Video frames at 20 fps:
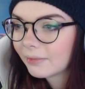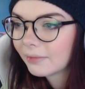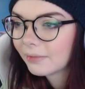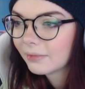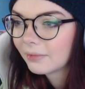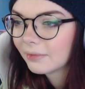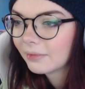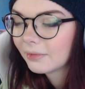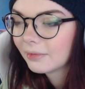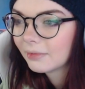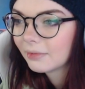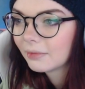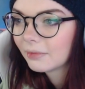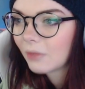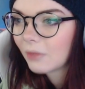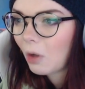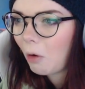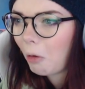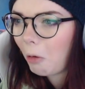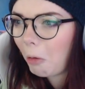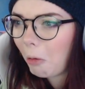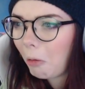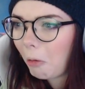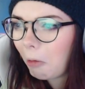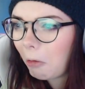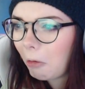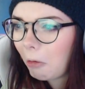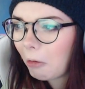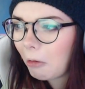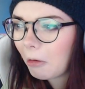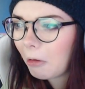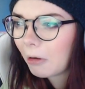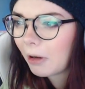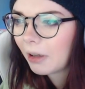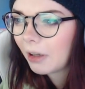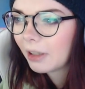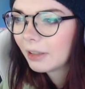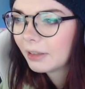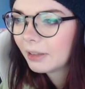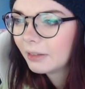
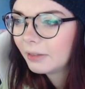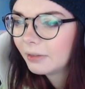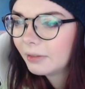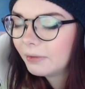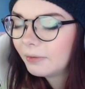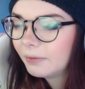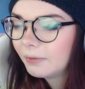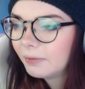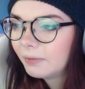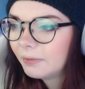Nobody speaks.